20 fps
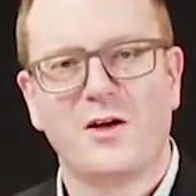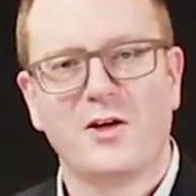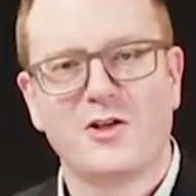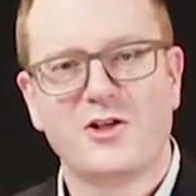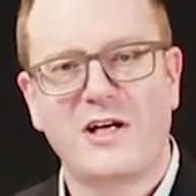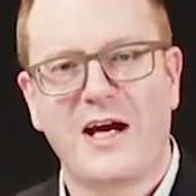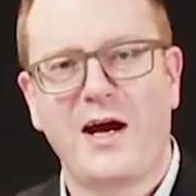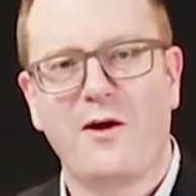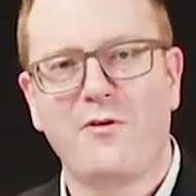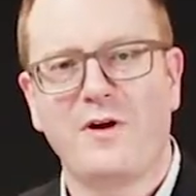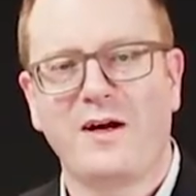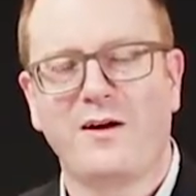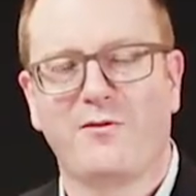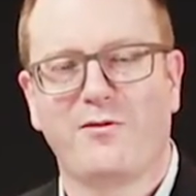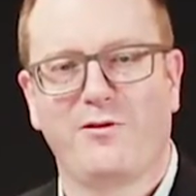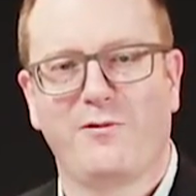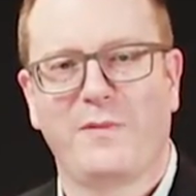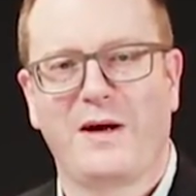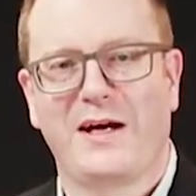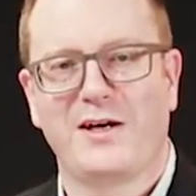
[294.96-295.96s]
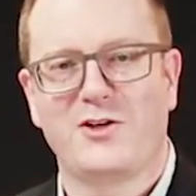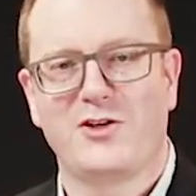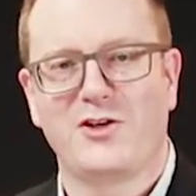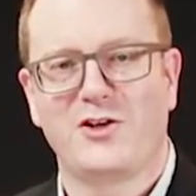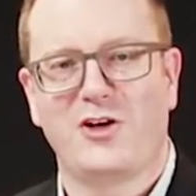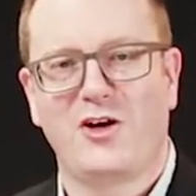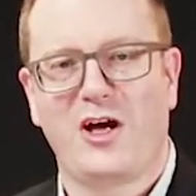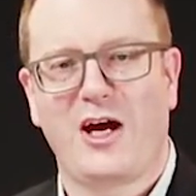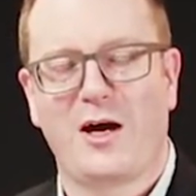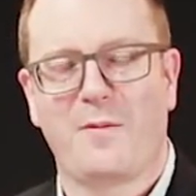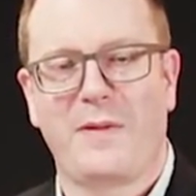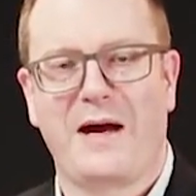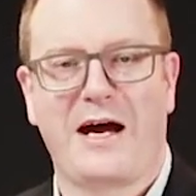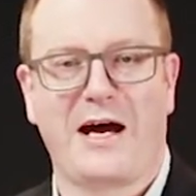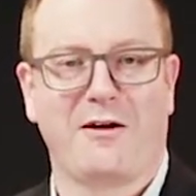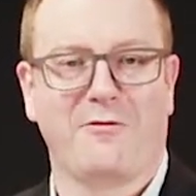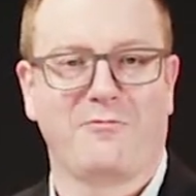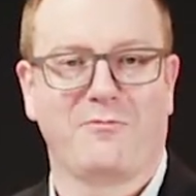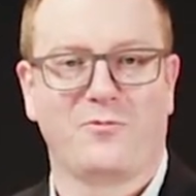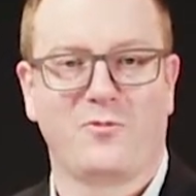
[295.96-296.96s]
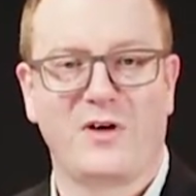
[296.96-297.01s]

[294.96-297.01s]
Sharing information about